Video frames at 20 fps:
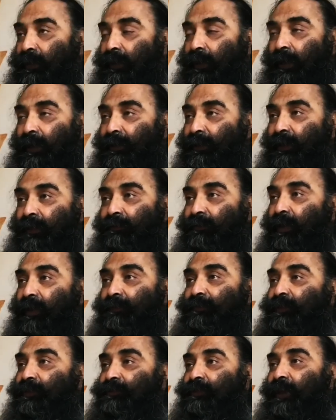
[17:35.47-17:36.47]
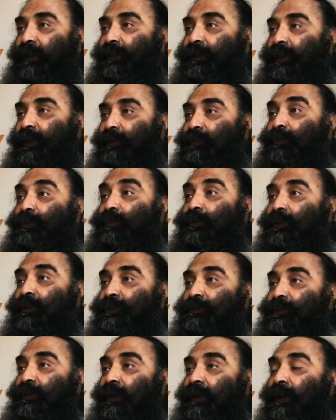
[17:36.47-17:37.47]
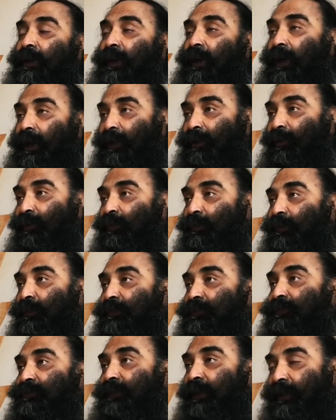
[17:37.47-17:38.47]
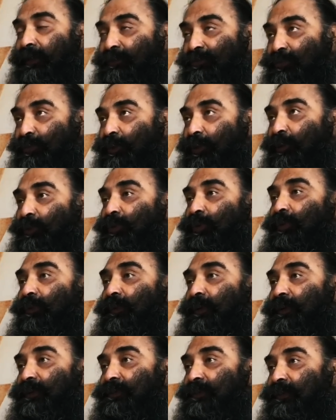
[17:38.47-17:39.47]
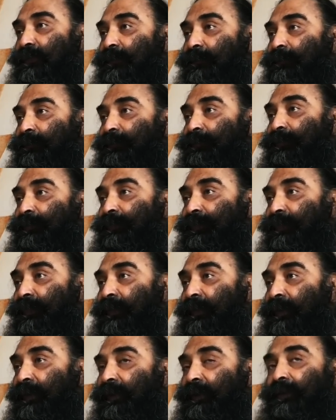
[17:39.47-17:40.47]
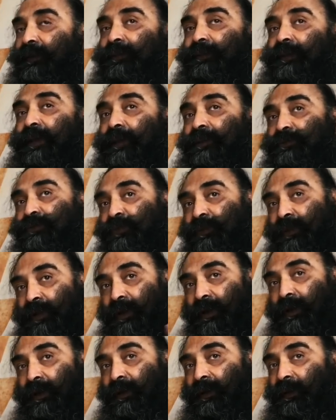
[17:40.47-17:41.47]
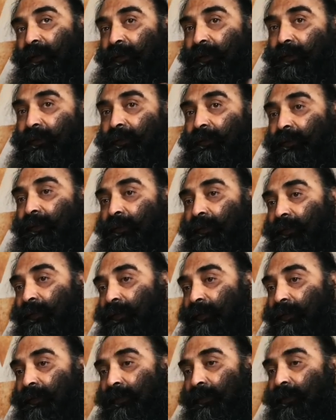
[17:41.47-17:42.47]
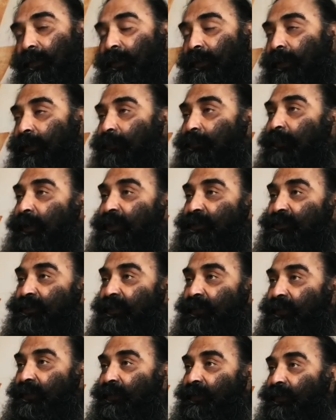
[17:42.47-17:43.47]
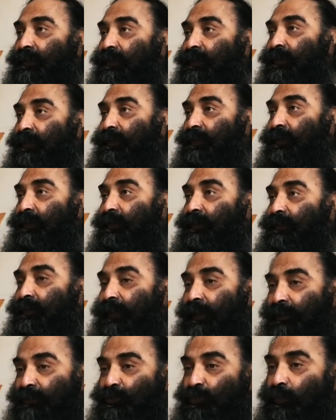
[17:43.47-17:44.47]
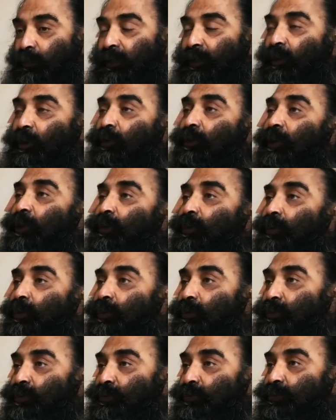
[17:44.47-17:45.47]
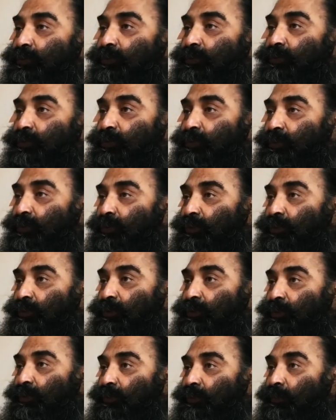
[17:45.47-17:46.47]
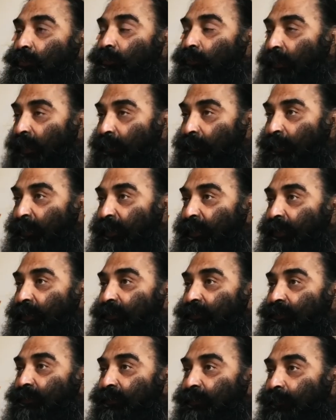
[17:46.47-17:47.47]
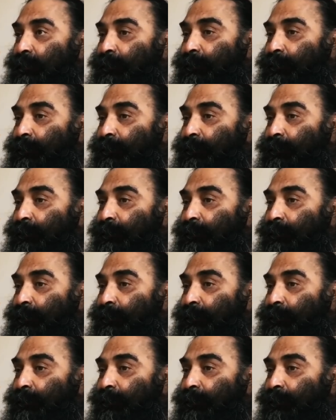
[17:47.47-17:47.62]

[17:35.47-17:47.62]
I never have this idea to teach. I always, thanks to the universe, thanks to the great master, thanks to all the gurus, my parents,